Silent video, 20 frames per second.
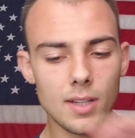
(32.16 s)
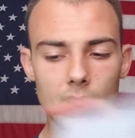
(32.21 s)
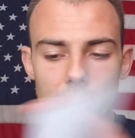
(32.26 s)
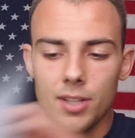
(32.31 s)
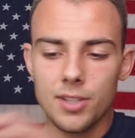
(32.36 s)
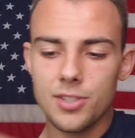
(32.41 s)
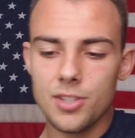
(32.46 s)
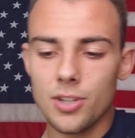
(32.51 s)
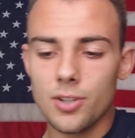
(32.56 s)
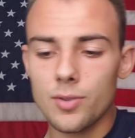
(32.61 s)

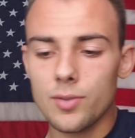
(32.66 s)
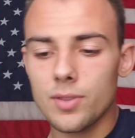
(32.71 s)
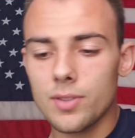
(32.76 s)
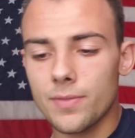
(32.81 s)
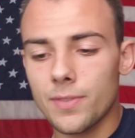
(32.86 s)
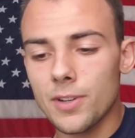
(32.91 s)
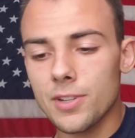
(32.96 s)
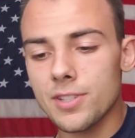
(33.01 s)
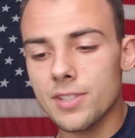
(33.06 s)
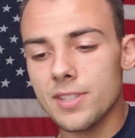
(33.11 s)
So the
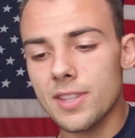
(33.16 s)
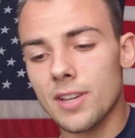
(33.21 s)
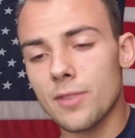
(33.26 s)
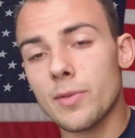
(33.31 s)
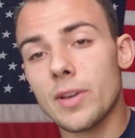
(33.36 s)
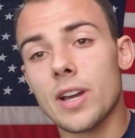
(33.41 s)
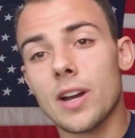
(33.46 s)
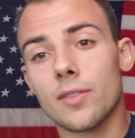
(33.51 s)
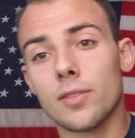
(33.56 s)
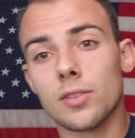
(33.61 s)
first thing
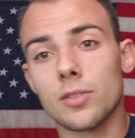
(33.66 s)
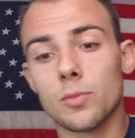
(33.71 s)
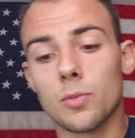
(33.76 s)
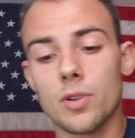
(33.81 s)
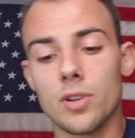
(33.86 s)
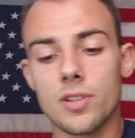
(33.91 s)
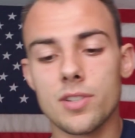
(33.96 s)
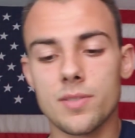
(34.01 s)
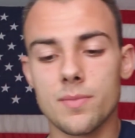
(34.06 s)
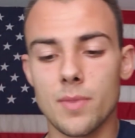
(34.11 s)
we covered
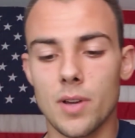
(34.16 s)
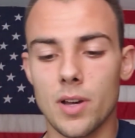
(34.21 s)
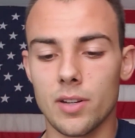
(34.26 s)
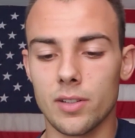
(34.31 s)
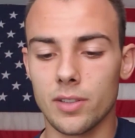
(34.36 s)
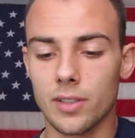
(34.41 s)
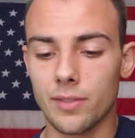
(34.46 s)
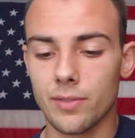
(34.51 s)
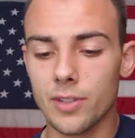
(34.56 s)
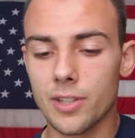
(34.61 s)
was
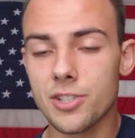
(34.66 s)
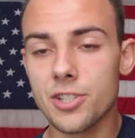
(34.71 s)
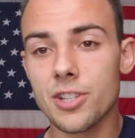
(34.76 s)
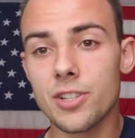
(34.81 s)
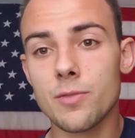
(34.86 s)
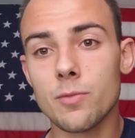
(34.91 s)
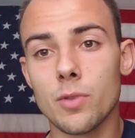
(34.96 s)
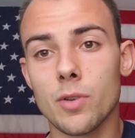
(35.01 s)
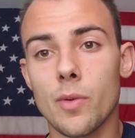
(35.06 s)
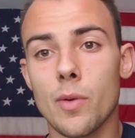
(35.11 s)
modeling
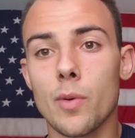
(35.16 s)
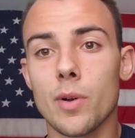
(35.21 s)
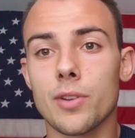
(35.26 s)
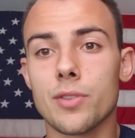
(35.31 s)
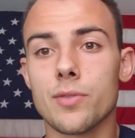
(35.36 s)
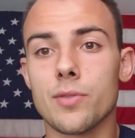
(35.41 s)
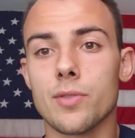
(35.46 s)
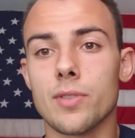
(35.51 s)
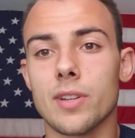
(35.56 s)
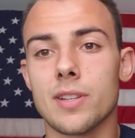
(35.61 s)
friction, where we worked
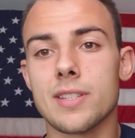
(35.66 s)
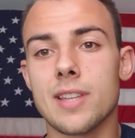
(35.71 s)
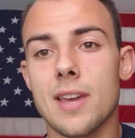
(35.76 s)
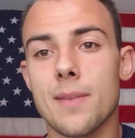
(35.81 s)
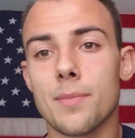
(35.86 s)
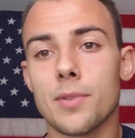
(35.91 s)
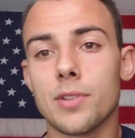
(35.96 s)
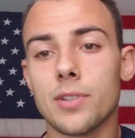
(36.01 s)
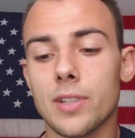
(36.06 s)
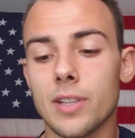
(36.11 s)
through an
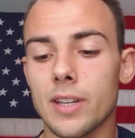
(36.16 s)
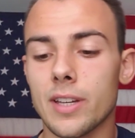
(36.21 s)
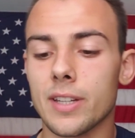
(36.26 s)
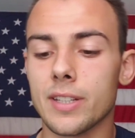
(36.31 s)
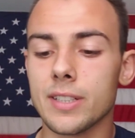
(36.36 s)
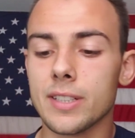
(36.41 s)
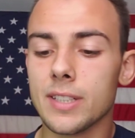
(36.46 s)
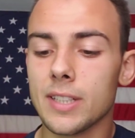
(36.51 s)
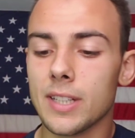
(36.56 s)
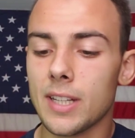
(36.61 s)
example
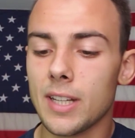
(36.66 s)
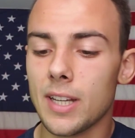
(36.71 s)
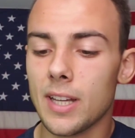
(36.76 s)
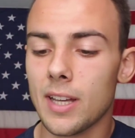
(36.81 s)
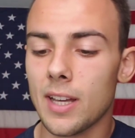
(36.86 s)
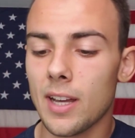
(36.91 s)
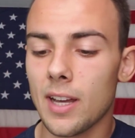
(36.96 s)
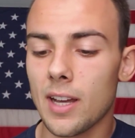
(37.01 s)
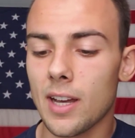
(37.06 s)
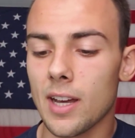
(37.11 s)
and
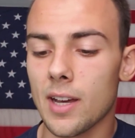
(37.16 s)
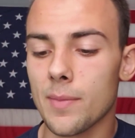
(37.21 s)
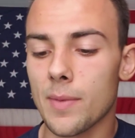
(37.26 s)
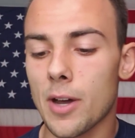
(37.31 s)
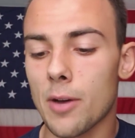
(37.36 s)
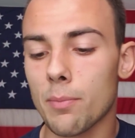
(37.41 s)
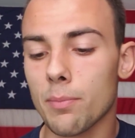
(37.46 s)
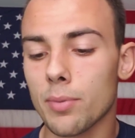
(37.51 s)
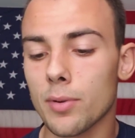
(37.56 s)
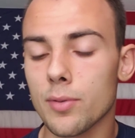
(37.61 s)

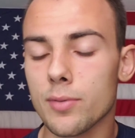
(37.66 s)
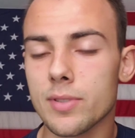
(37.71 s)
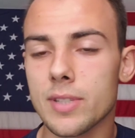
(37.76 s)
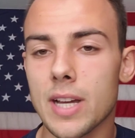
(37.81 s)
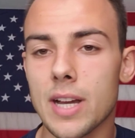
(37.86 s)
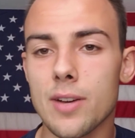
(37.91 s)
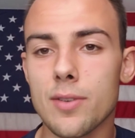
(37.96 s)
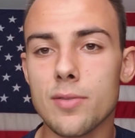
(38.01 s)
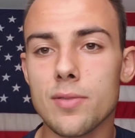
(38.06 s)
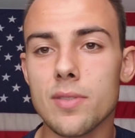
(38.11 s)
how broke
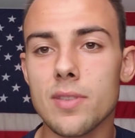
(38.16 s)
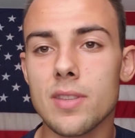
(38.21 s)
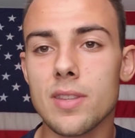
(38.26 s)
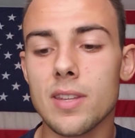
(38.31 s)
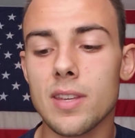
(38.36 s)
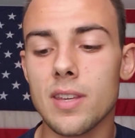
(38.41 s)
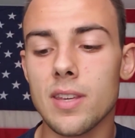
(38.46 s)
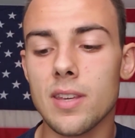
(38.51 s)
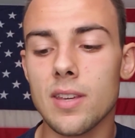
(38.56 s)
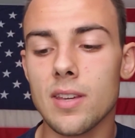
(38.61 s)
down
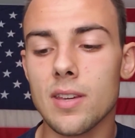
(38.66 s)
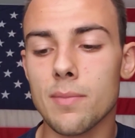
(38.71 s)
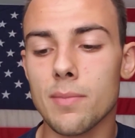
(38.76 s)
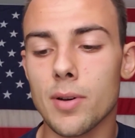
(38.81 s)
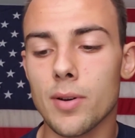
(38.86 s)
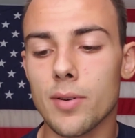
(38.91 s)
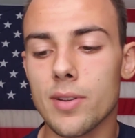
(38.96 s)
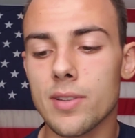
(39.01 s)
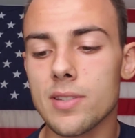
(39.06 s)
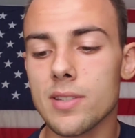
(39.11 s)
the
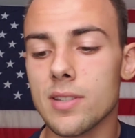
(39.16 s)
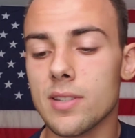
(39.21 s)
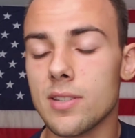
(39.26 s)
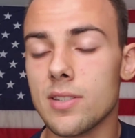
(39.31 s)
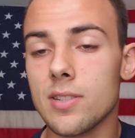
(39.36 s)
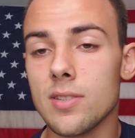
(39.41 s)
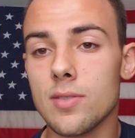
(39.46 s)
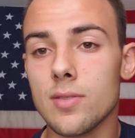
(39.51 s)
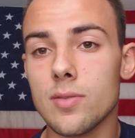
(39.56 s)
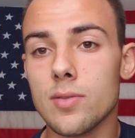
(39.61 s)
components
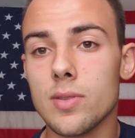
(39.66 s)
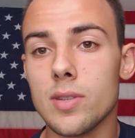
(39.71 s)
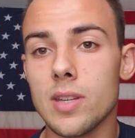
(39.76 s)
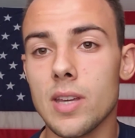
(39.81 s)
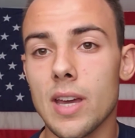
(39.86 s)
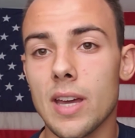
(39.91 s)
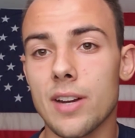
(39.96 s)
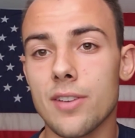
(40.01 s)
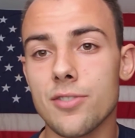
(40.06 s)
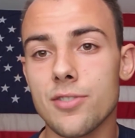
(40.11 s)
into
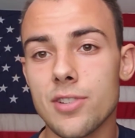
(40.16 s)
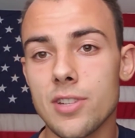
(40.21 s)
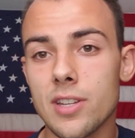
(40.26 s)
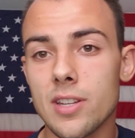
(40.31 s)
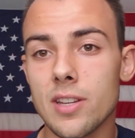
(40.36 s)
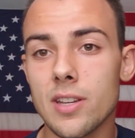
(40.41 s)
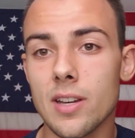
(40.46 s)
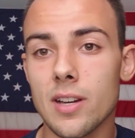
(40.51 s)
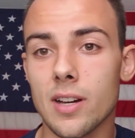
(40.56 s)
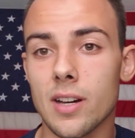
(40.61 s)
the
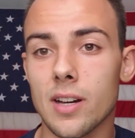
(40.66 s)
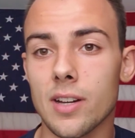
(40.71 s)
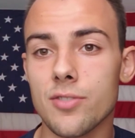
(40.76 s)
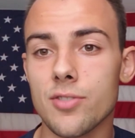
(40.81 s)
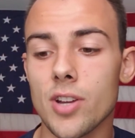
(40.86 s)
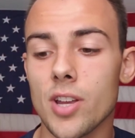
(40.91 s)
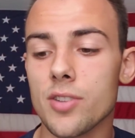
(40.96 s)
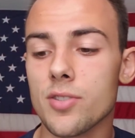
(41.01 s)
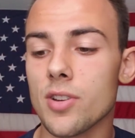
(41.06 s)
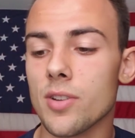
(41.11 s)
energy
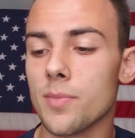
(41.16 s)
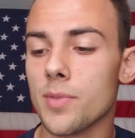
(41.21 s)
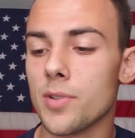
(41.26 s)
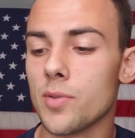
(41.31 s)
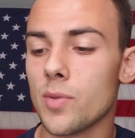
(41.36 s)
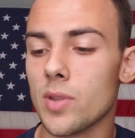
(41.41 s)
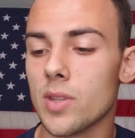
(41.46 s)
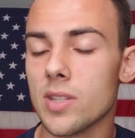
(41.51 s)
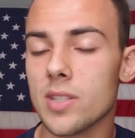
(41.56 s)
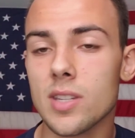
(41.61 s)
transfer in
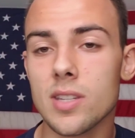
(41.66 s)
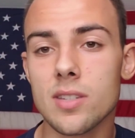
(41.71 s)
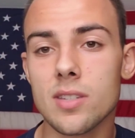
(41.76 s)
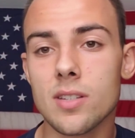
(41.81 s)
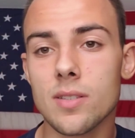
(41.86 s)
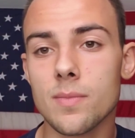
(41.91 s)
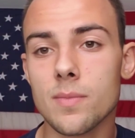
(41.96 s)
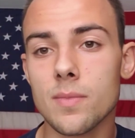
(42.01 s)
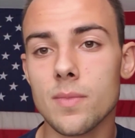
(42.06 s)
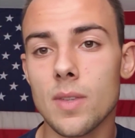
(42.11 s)
between the
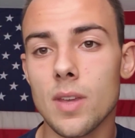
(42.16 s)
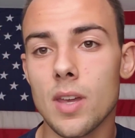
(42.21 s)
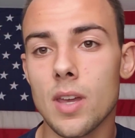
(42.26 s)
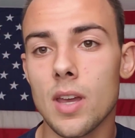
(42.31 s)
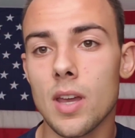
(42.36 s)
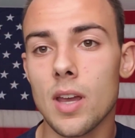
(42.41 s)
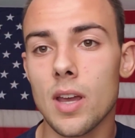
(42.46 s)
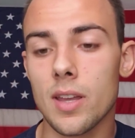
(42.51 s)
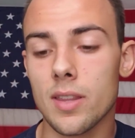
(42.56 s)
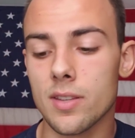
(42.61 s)
system
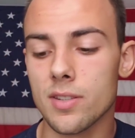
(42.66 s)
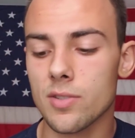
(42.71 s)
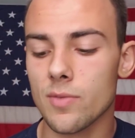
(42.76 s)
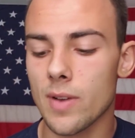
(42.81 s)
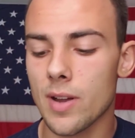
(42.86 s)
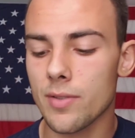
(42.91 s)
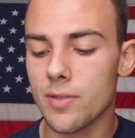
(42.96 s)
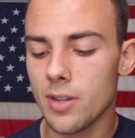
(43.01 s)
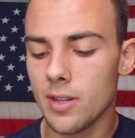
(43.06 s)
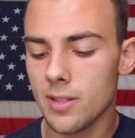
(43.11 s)
and the
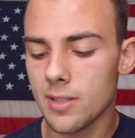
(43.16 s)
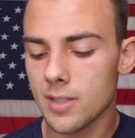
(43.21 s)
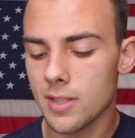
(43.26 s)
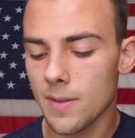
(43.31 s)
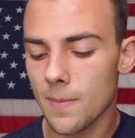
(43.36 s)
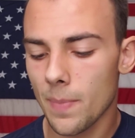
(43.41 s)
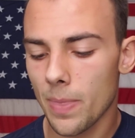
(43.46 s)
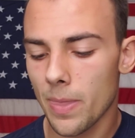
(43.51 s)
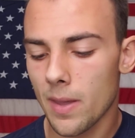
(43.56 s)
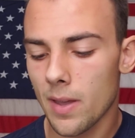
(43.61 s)
surroundings,
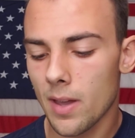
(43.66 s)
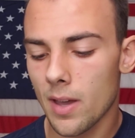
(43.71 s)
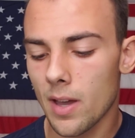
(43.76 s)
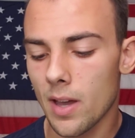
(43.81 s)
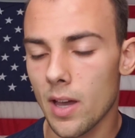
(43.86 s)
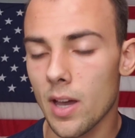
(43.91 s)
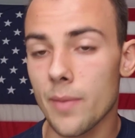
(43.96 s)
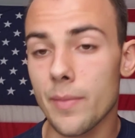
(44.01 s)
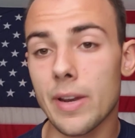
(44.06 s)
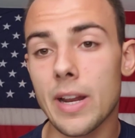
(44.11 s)

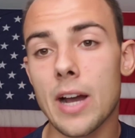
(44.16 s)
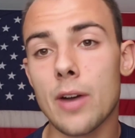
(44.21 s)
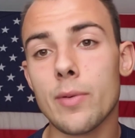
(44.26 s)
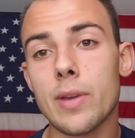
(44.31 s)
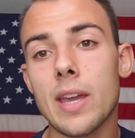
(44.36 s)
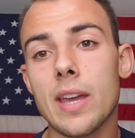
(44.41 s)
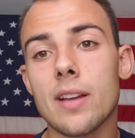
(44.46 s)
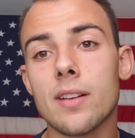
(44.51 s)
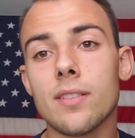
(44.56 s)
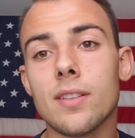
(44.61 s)
and how
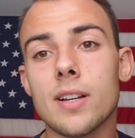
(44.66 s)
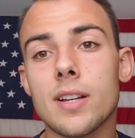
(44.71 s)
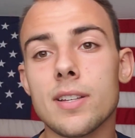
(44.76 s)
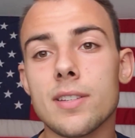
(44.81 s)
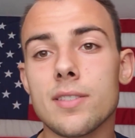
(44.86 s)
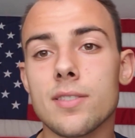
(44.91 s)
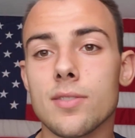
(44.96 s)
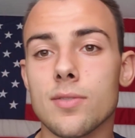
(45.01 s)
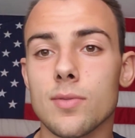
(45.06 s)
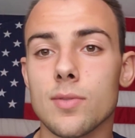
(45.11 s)
we
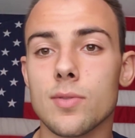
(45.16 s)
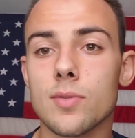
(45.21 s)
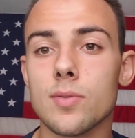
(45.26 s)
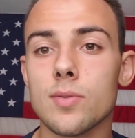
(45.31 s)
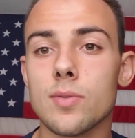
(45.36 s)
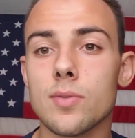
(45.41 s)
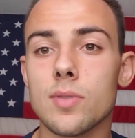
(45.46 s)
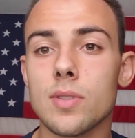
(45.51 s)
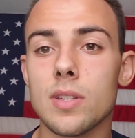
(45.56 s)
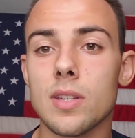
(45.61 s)
analyzed
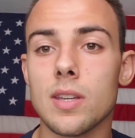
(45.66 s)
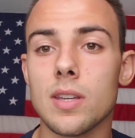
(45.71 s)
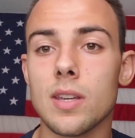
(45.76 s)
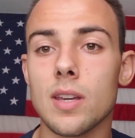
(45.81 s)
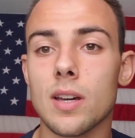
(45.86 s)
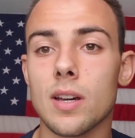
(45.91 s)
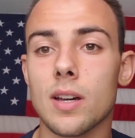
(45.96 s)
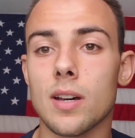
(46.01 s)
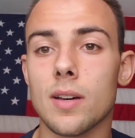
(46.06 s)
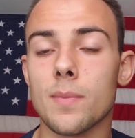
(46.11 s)
through the
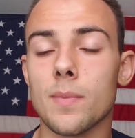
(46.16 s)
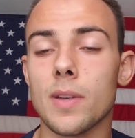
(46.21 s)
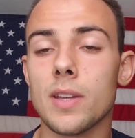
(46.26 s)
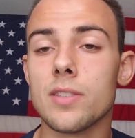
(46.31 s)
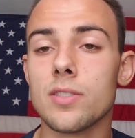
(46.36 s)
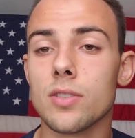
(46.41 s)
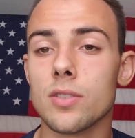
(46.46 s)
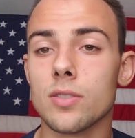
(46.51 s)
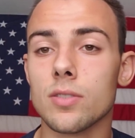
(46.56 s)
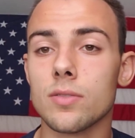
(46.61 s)

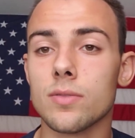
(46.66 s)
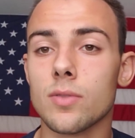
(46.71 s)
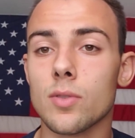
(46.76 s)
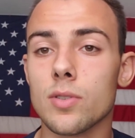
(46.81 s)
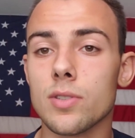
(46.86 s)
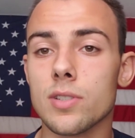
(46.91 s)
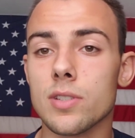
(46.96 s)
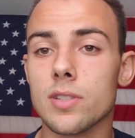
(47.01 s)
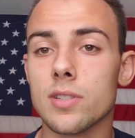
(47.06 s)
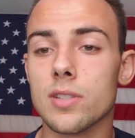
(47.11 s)
internal
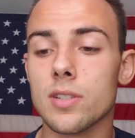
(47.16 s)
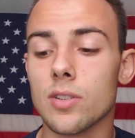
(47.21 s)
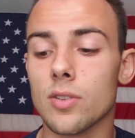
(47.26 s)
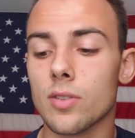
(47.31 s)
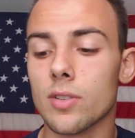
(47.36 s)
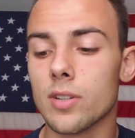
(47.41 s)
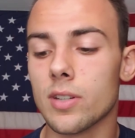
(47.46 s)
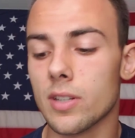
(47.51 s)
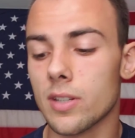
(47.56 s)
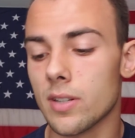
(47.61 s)
forces in
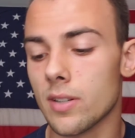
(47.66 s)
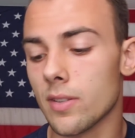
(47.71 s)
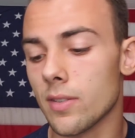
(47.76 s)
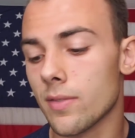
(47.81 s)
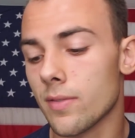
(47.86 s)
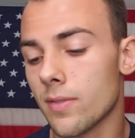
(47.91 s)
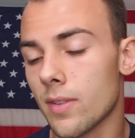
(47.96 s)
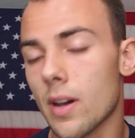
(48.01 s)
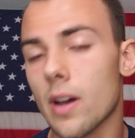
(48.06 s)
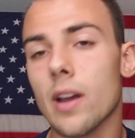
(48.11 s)
order to
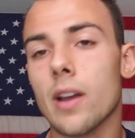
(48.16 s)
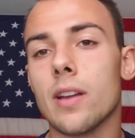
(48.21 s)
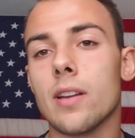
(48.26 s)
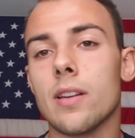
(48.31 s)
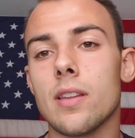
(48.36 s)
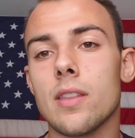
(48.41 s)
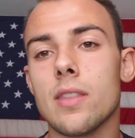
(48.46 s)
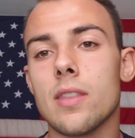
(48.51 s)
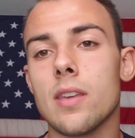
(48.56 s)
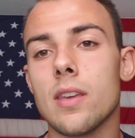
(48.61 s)

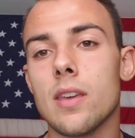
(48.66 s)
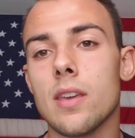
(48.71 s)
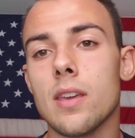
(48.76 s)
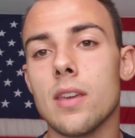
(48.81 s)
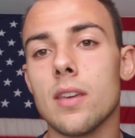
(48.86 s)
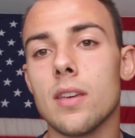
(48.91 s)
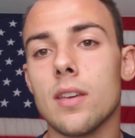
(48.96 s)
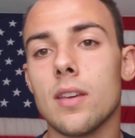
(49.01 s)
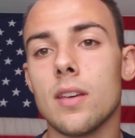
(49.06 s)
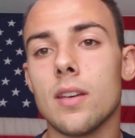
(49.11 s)
define the
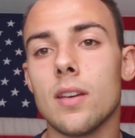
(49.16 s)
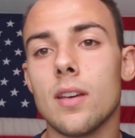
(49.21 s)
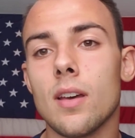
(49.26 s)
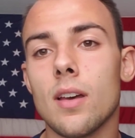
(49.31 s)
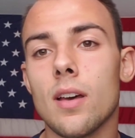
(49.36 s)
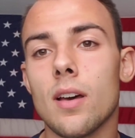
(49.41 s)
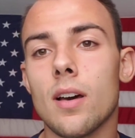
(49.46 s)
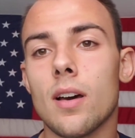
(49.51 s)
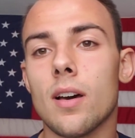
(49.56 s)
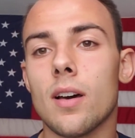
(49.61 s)

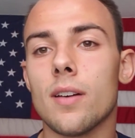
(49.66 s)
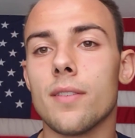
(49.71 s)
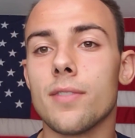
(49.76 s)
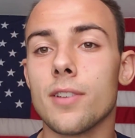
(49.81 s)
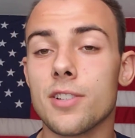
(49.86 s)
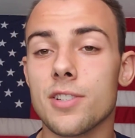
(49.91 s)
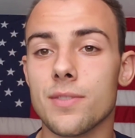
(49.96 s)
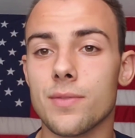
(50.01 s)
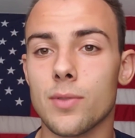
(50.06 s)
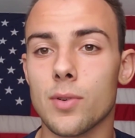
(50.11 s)

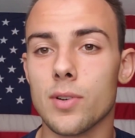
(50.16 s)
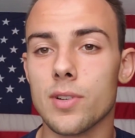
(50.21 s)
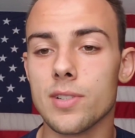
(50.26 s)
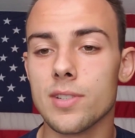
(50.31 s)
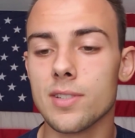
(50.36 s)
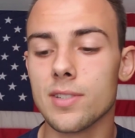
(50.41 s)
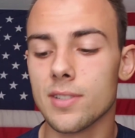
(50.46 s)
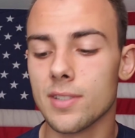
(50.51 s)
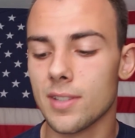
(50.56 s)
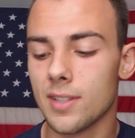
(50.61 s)
friction
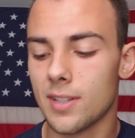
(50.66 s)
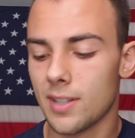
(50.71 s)
force.